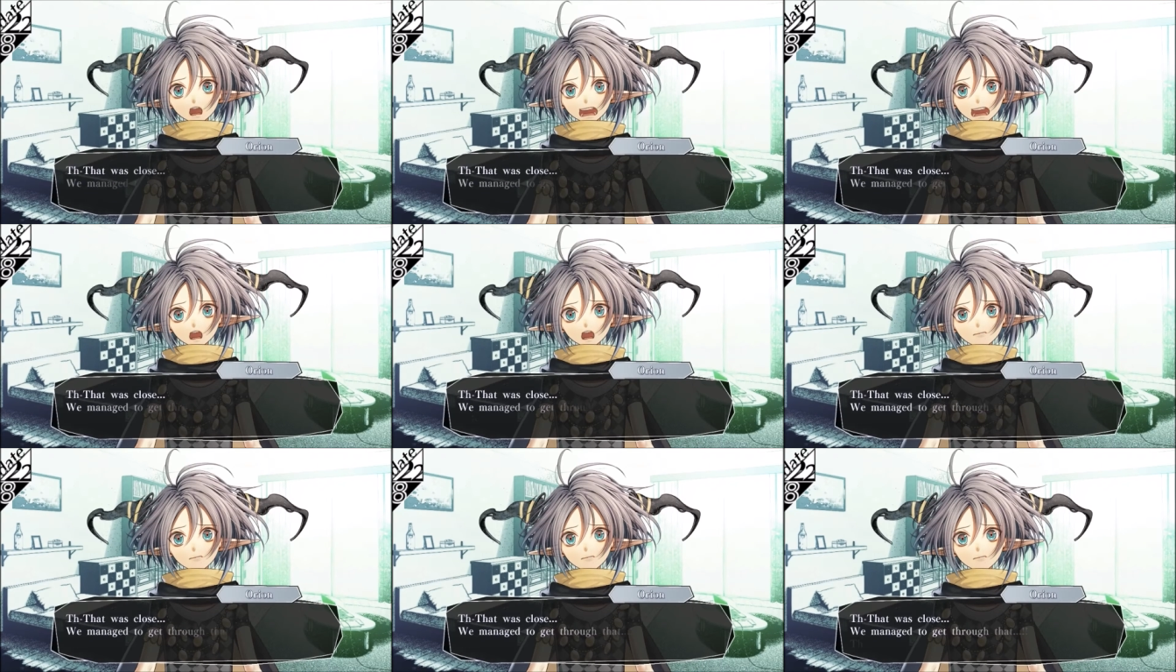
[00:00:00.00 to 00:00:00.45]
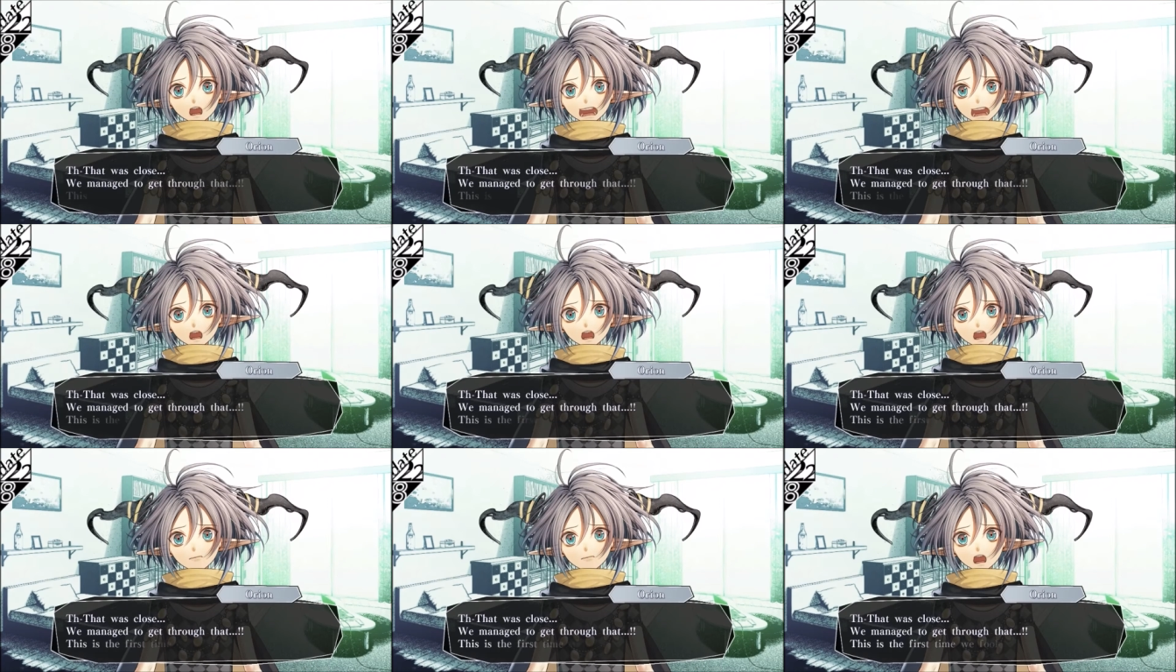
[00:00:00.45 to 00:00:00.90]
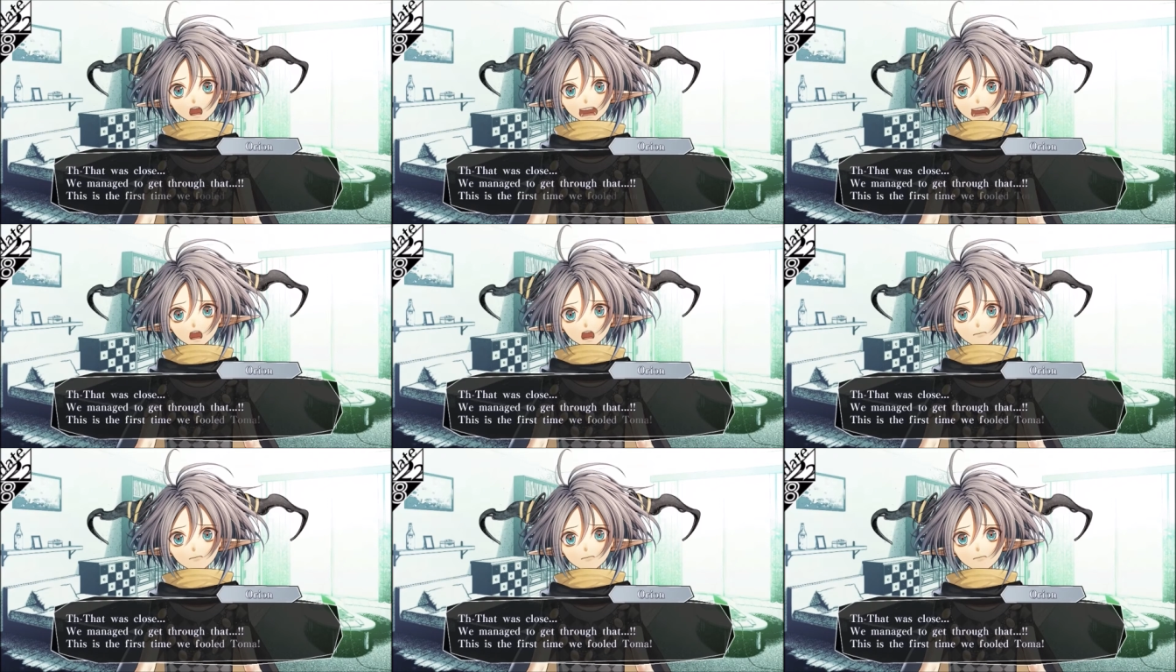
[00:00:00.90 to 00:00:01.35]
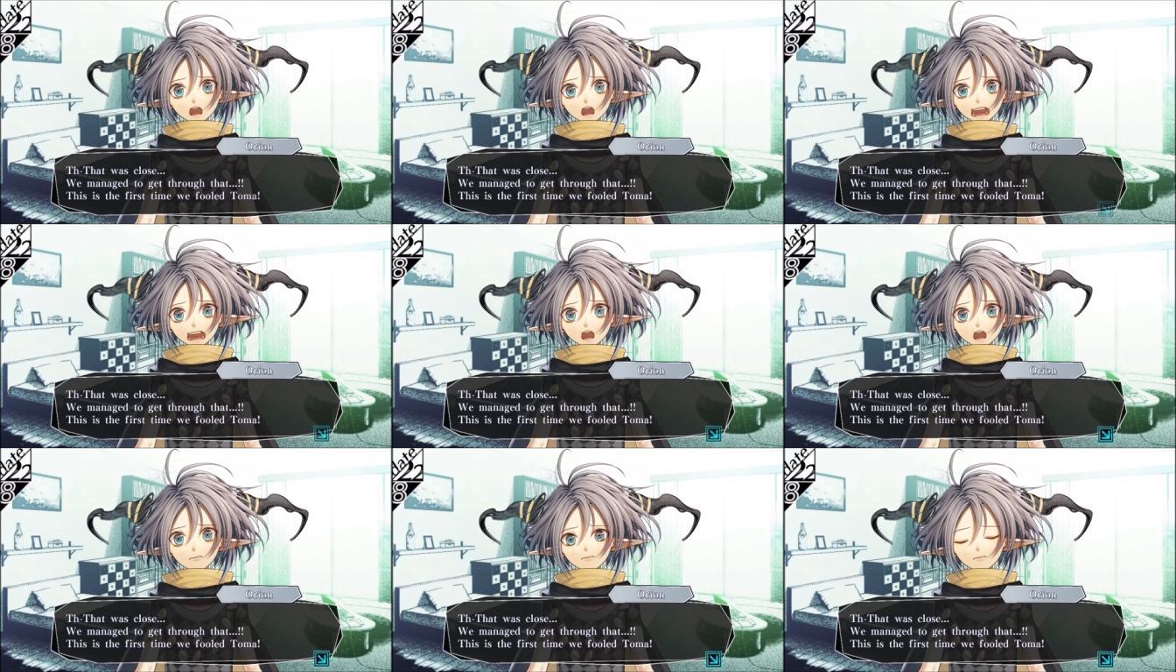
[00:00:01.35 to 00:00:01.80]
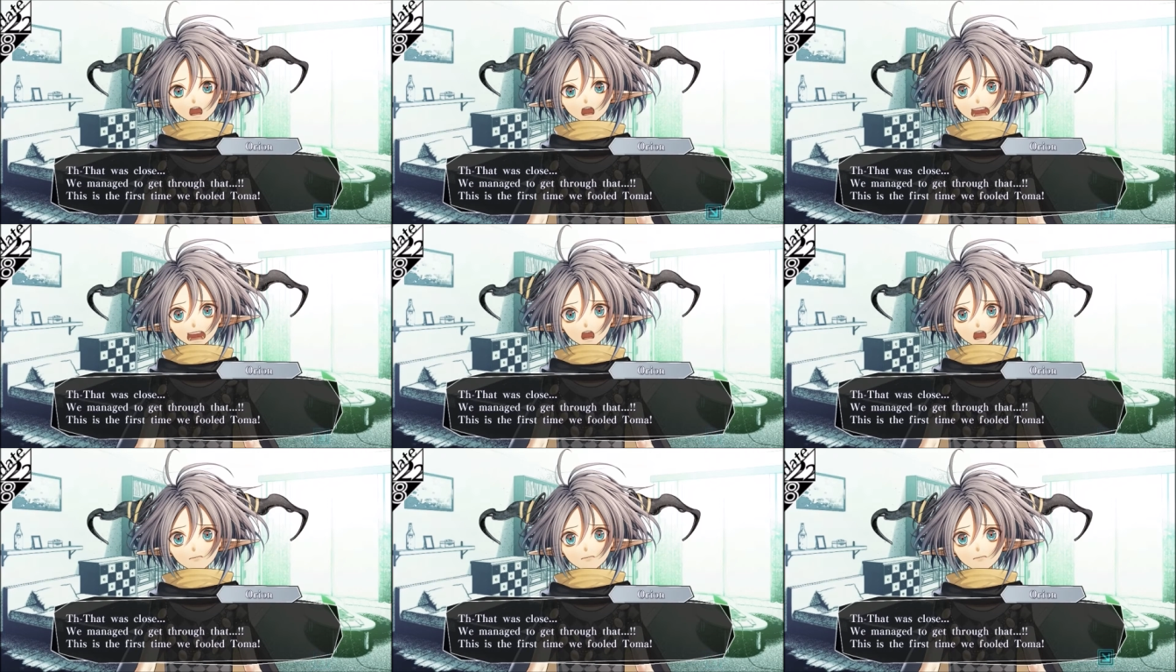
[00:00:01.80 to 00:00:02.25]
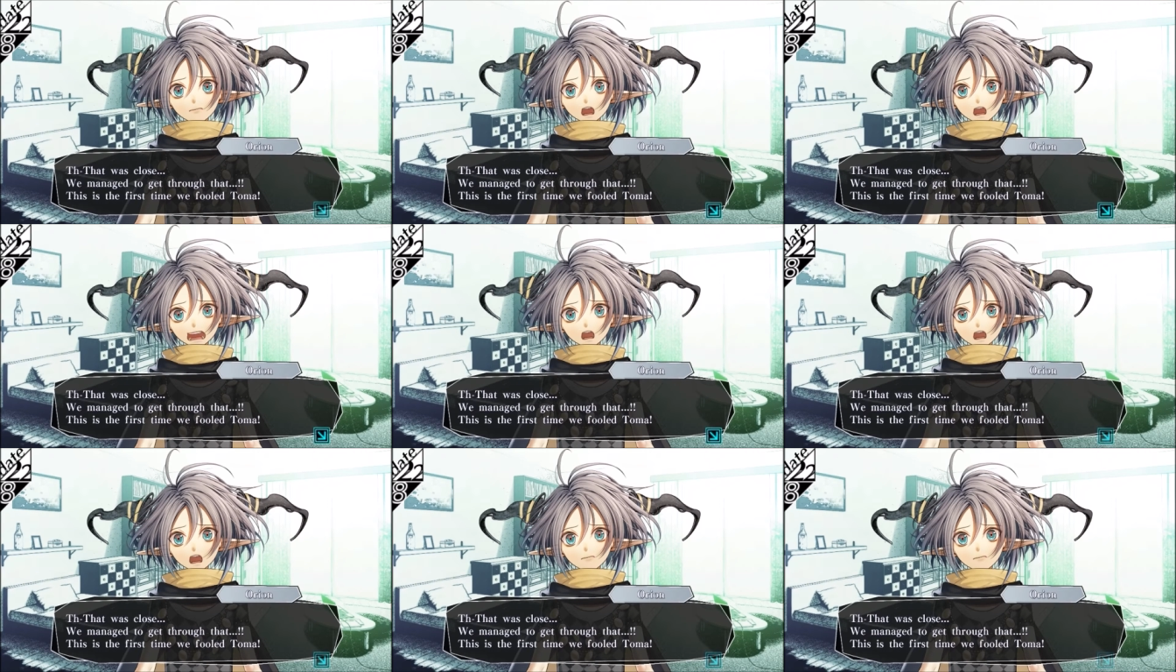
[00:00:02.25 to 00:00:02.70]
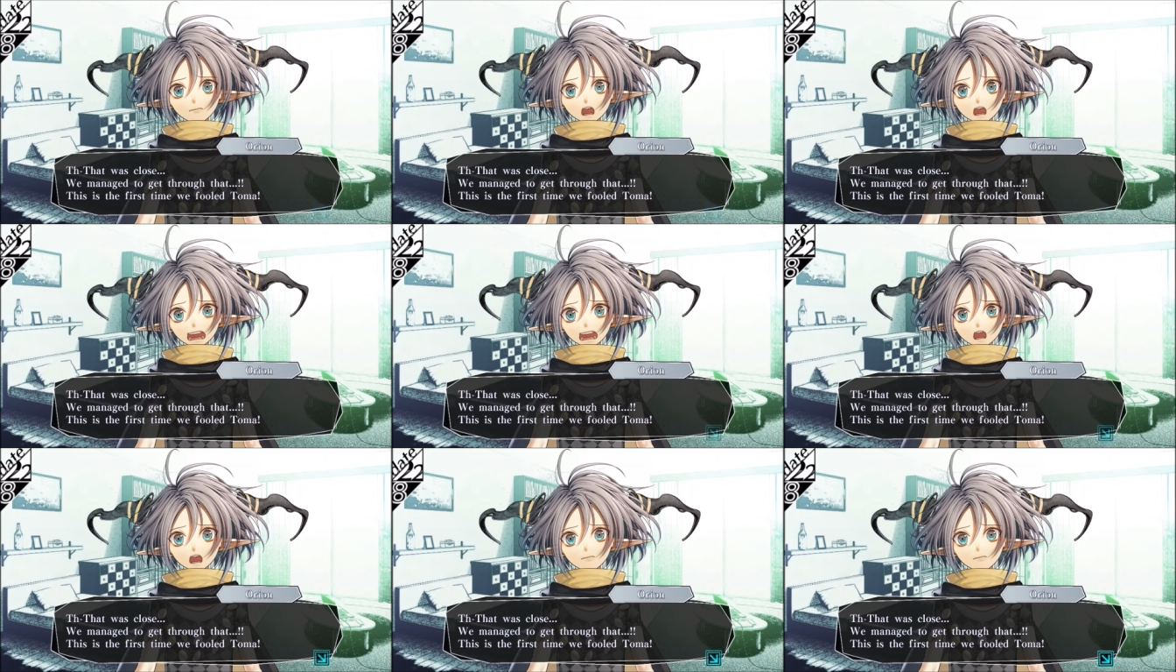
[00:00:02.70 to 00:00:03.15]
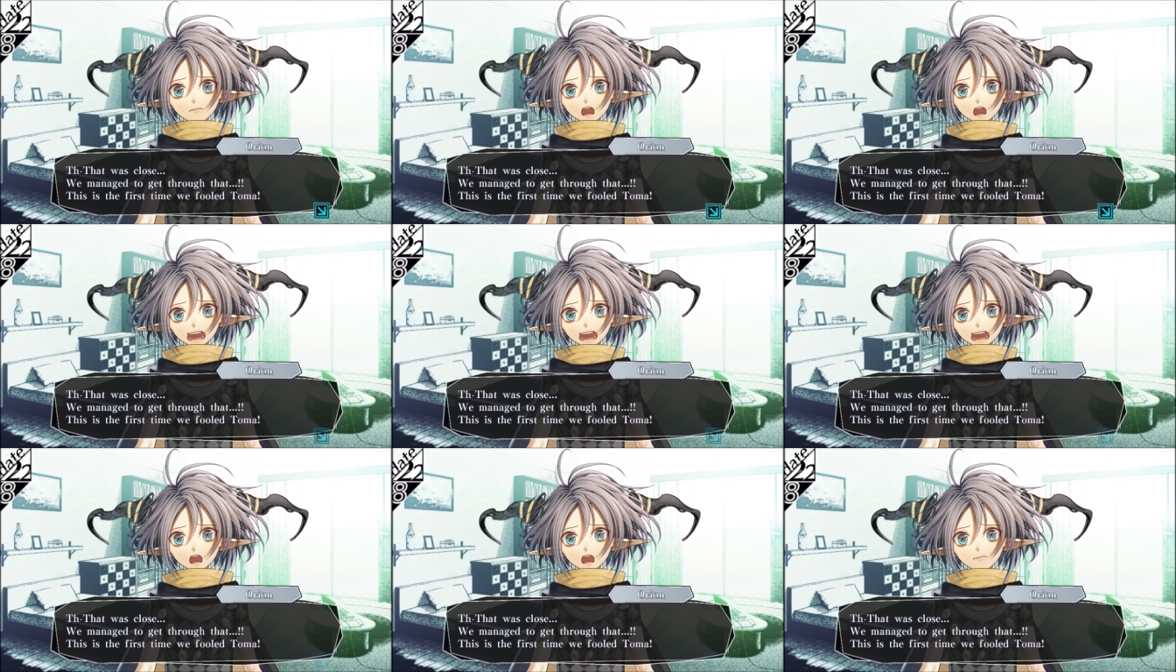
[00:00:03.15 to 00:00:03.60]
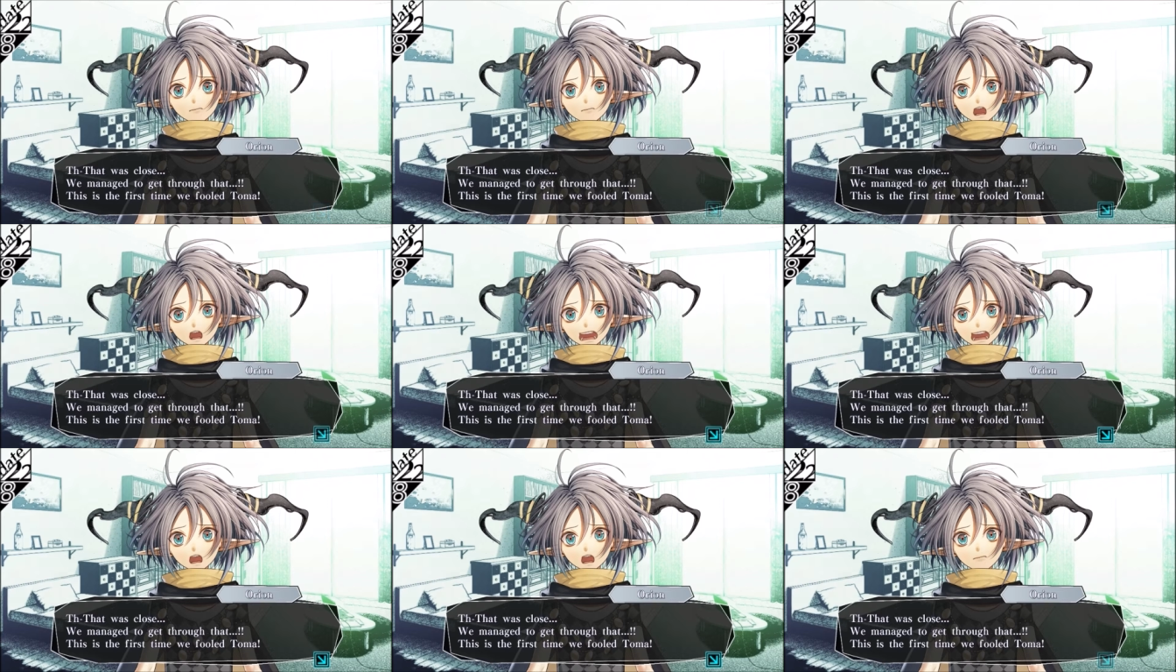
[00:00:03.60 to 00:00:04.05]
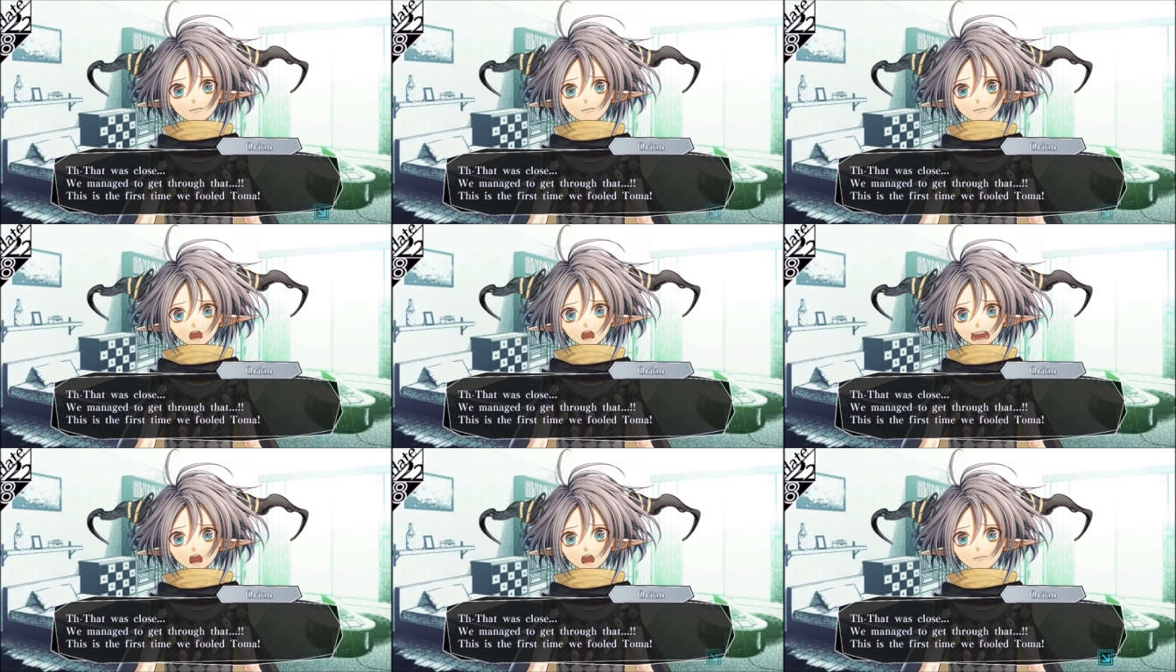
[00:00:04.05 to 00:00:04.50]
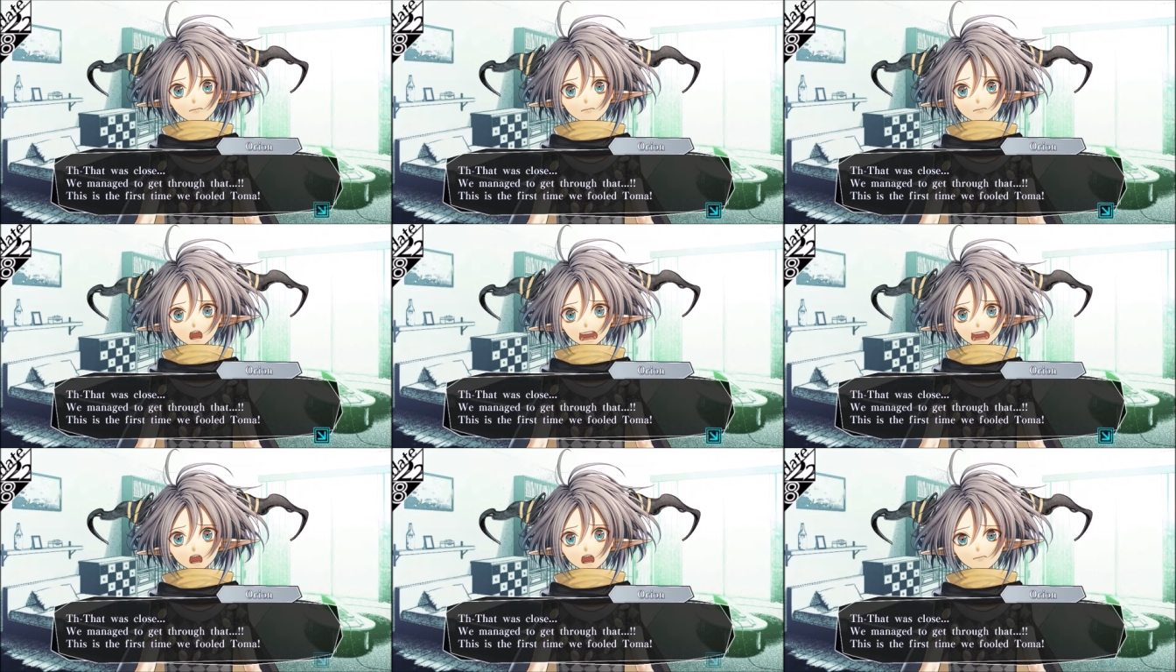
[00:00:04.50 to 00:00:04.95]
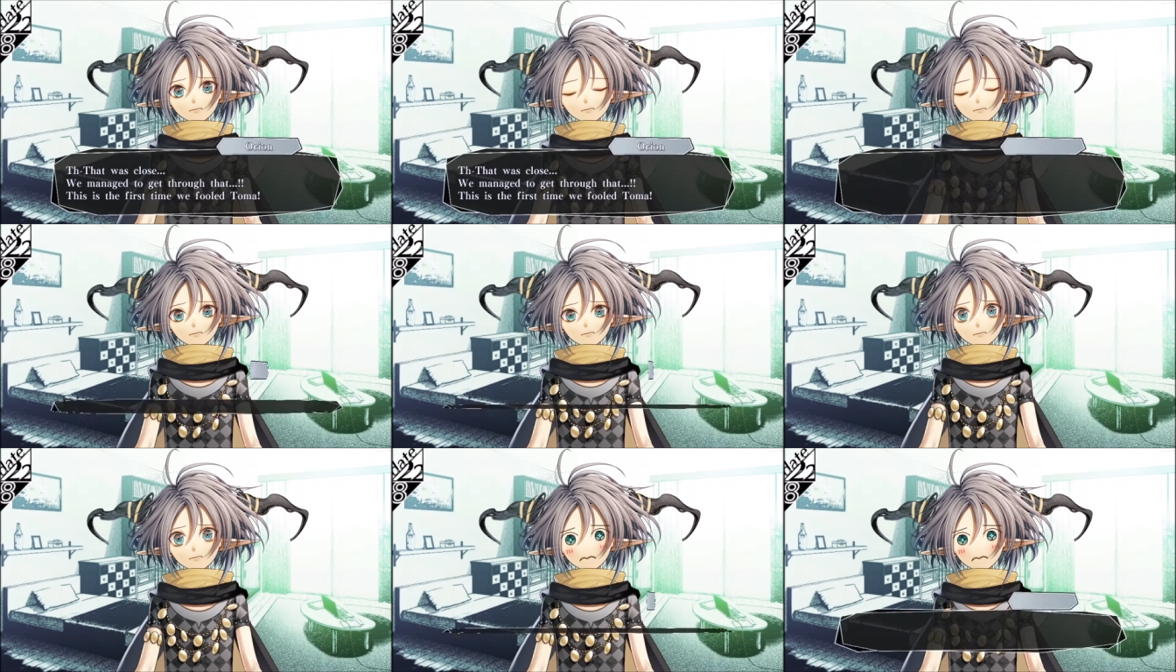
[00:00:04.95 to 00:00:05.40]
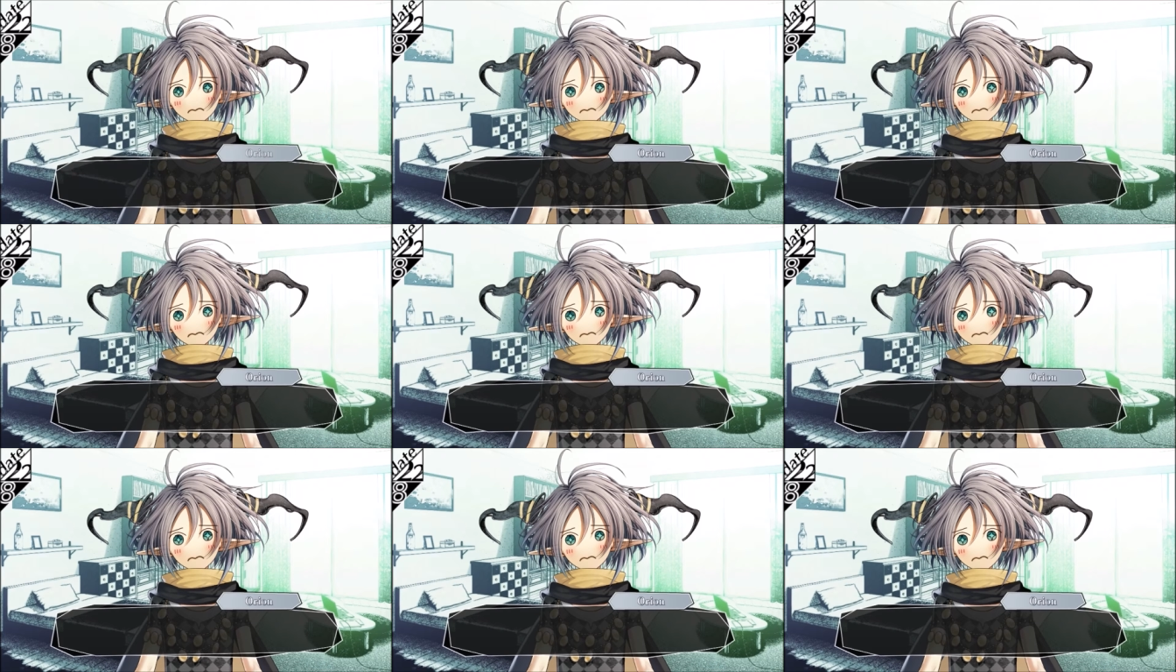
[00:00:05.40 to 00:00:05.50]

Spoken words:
That was close. We managed to get through that. This is the first time we fooled Toma.